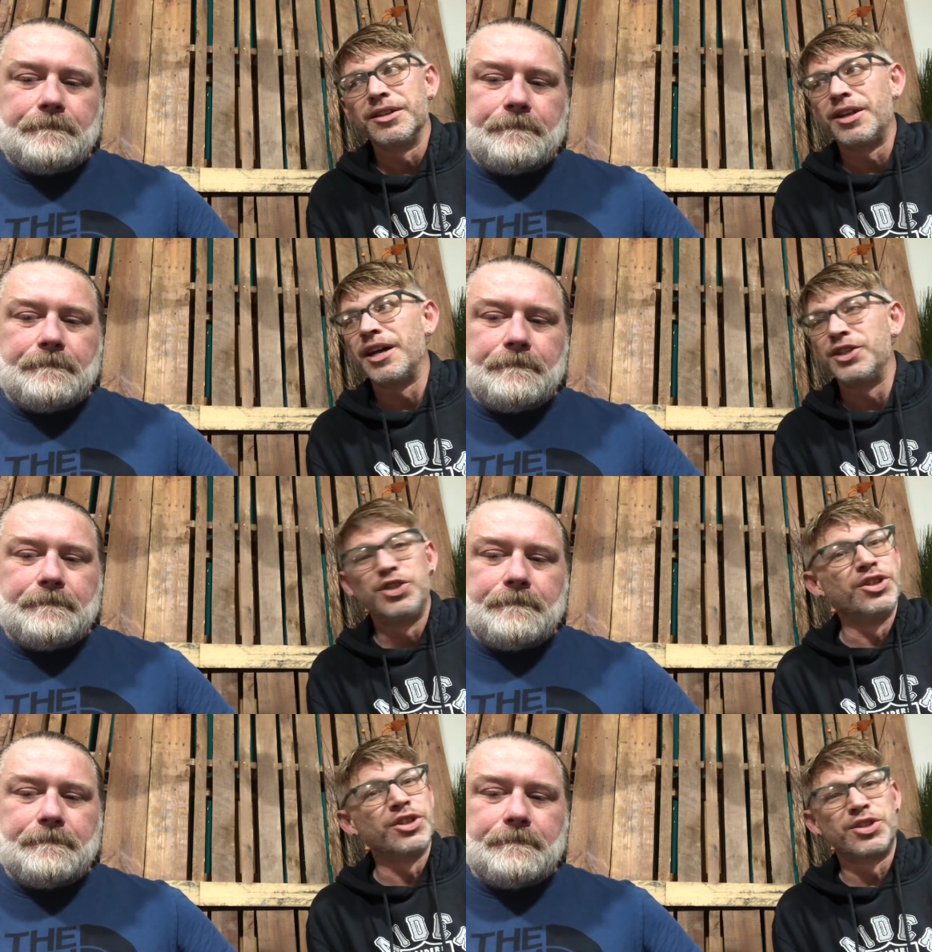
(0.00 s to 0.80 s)
Speaker 1: Like,
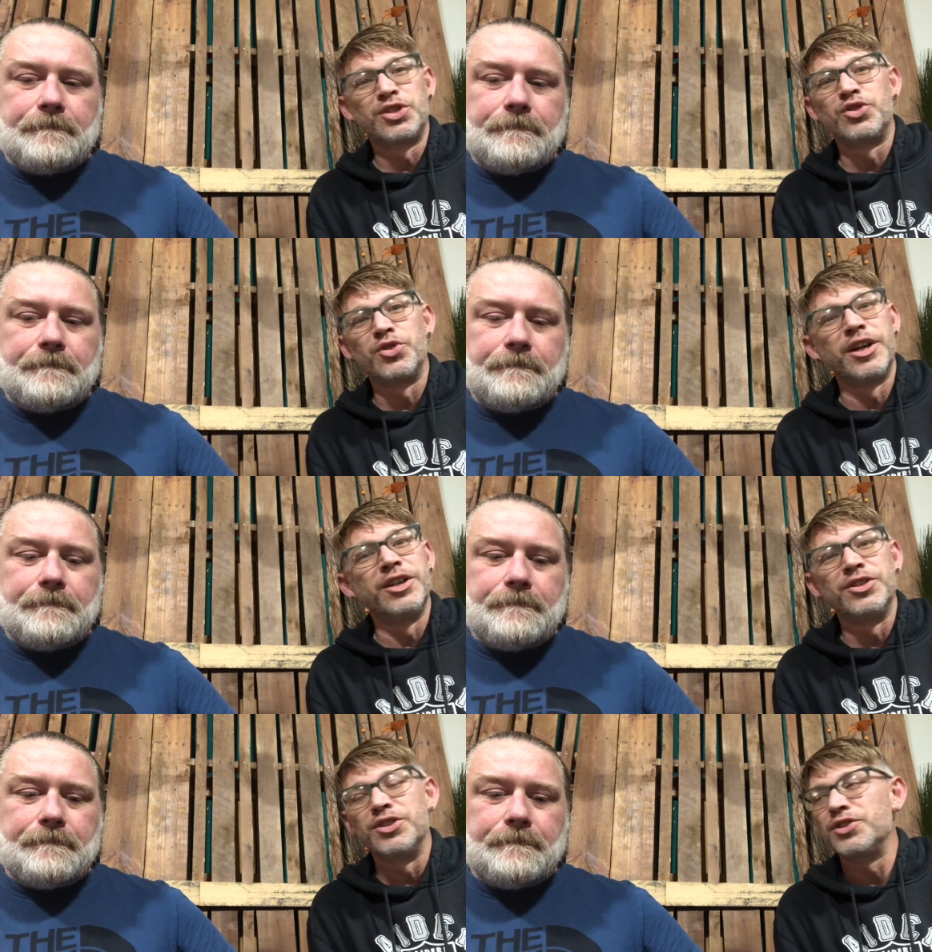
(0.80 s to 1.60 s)
just
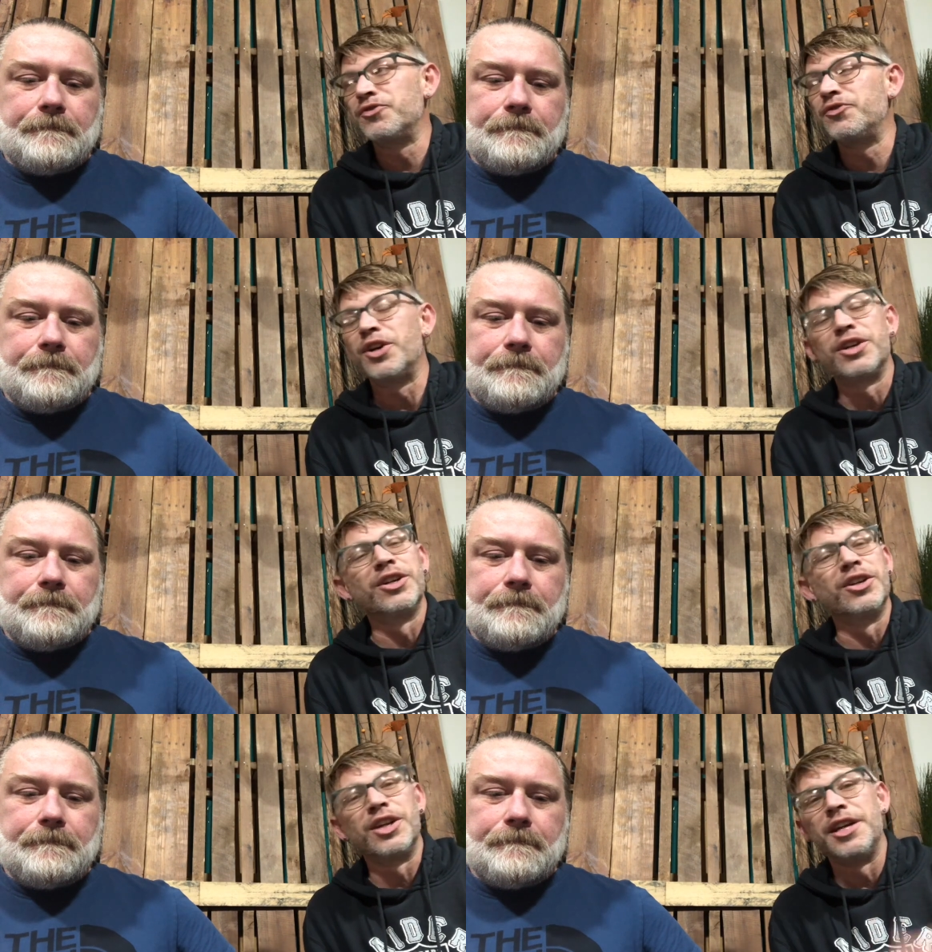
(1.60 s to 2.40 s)
straight, just
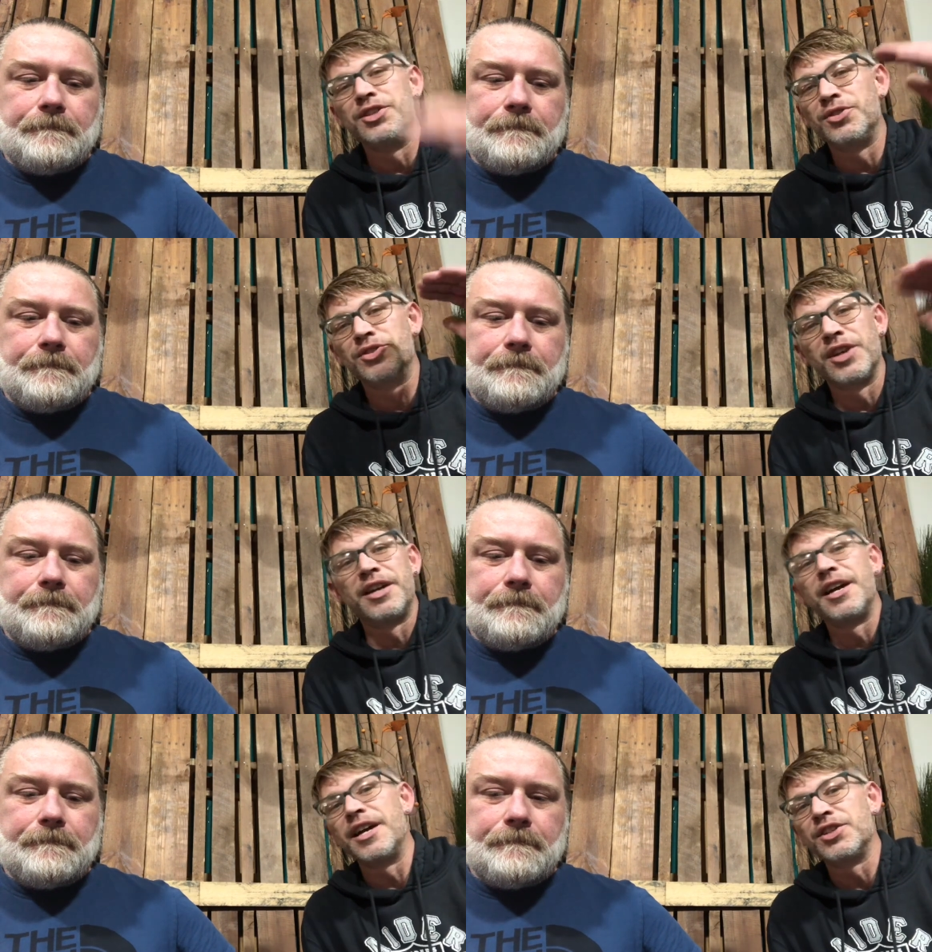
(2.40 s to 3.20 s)
fucking lasers that
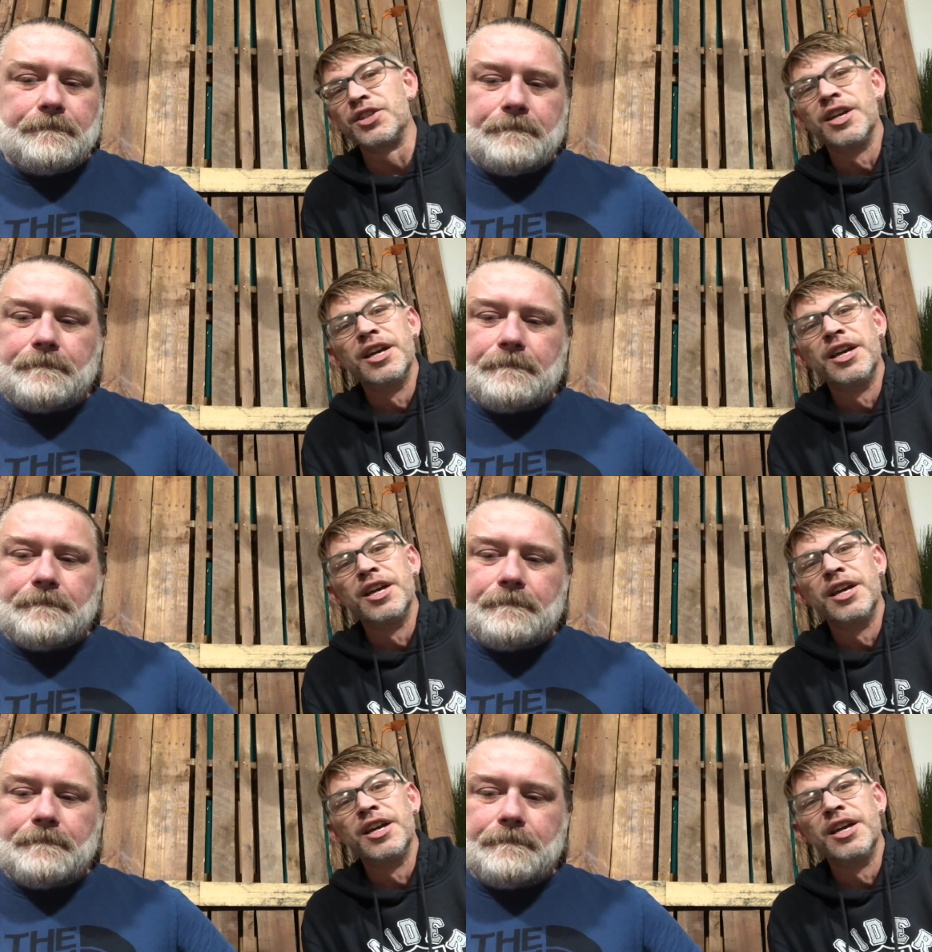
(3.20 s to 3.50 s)
ass.